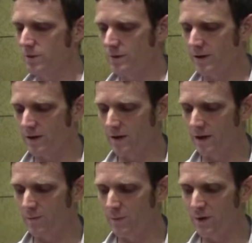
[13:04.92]
were among
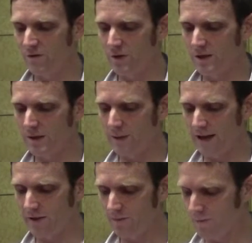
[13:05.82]
the folks on the
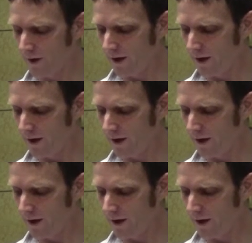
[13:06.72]
panel.